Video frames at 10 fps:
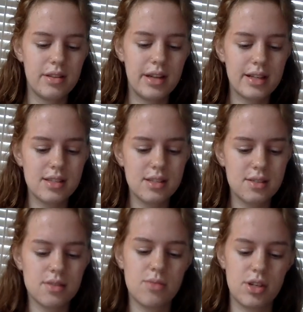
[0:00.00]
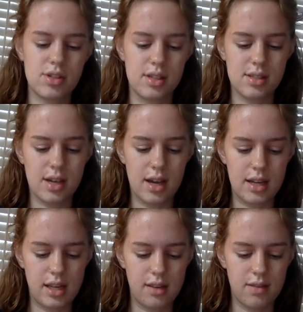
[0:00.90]
The next thing is you want to make sure that it's cut
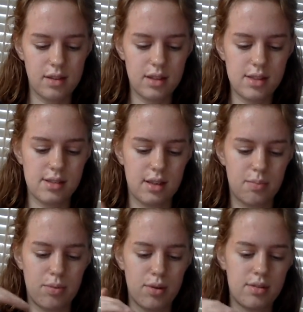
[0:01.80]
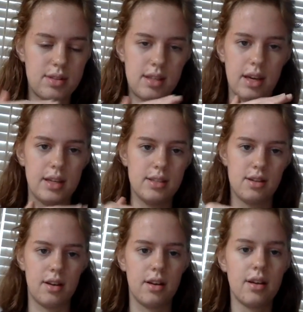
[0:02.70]
evenly, so like both sides
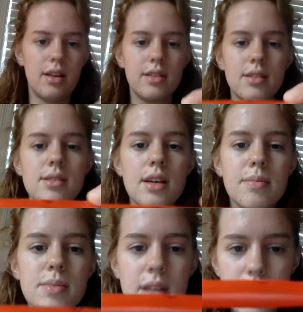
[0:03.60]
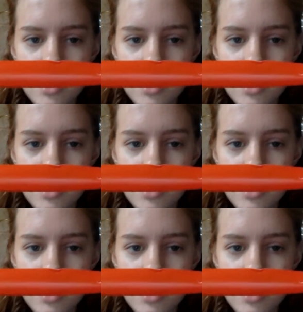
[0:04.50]
are the same size.